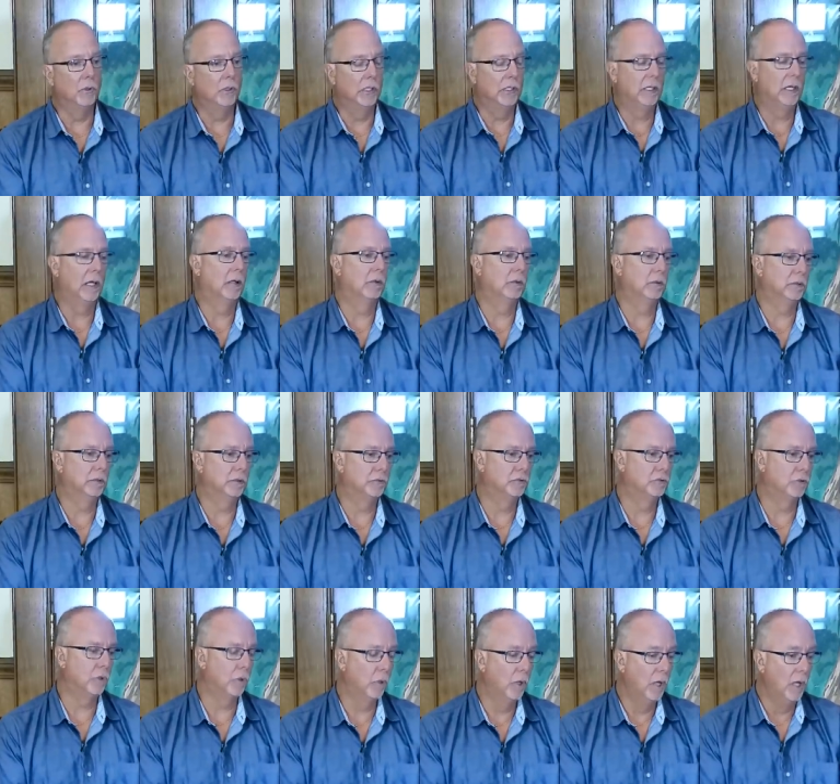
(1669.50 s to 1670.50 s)
calendar.
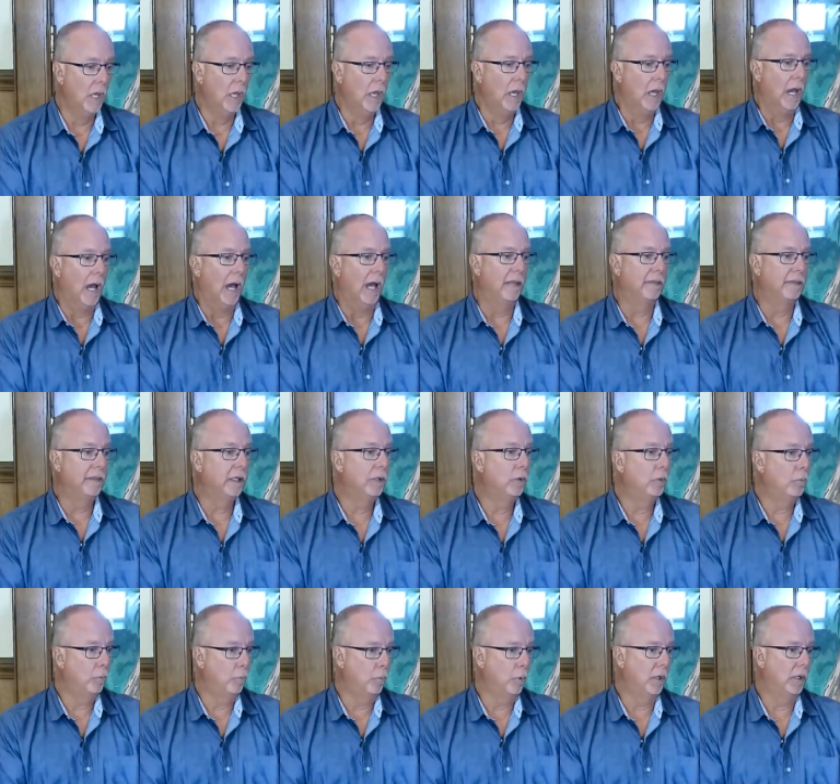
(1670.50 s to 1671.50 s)
So I think
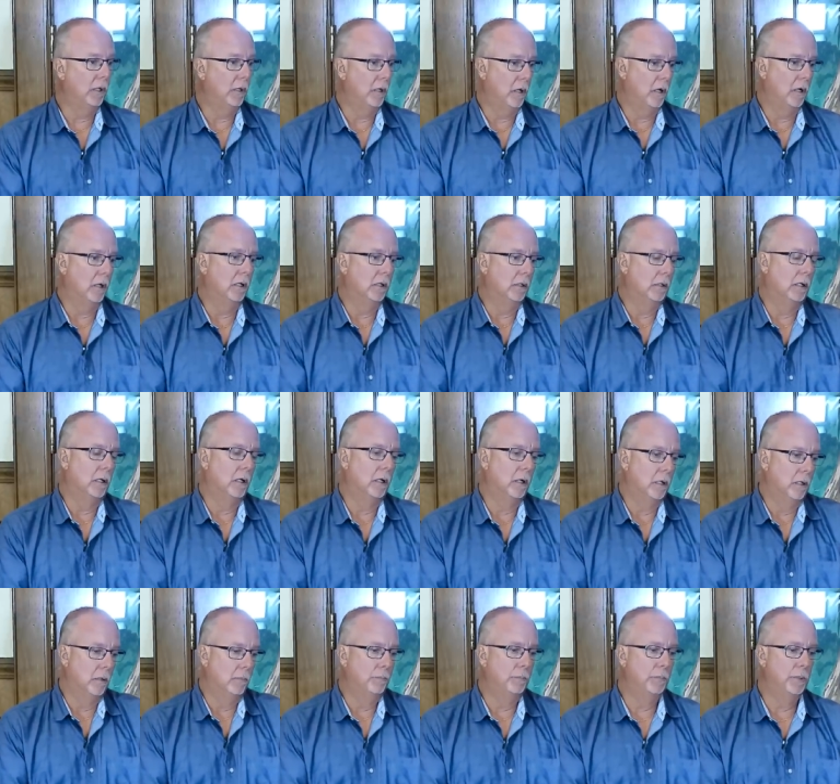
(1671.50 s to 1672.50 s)
what
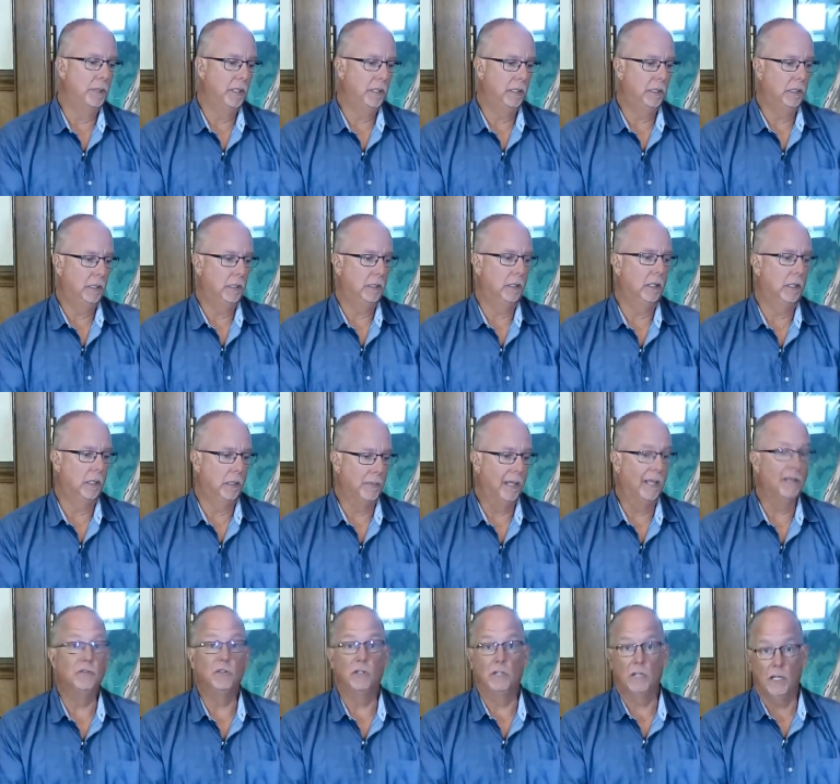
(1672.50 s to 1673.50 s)
our big
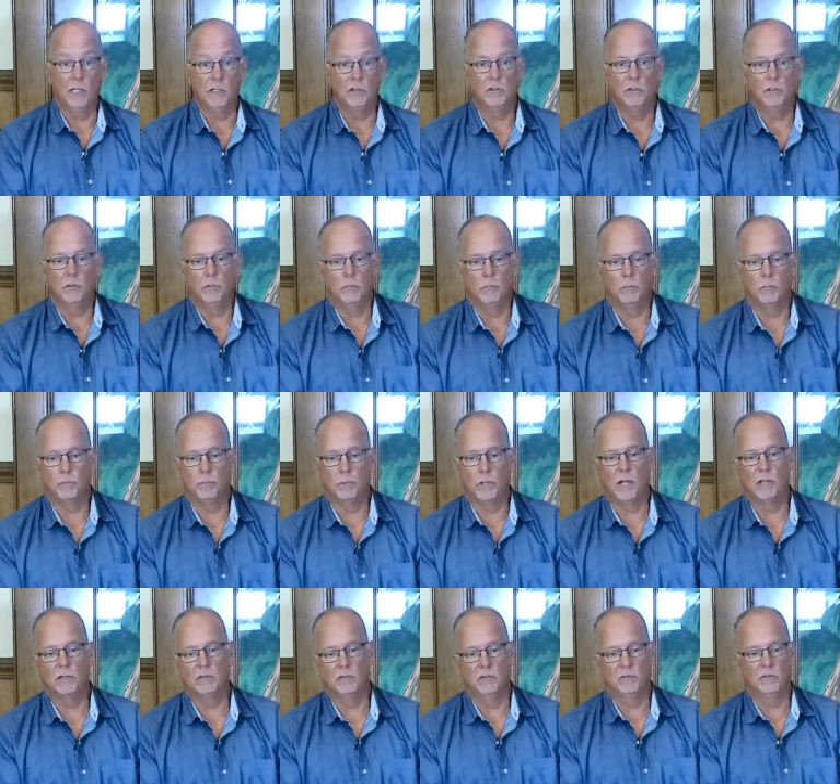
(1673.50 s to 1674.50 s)
education
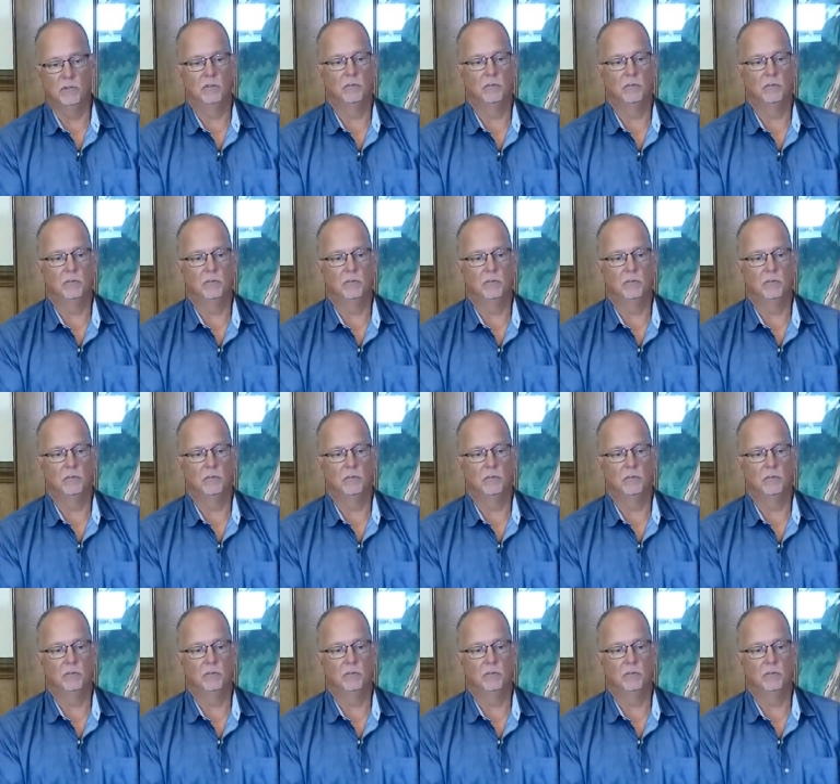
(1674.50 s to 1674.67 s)
process has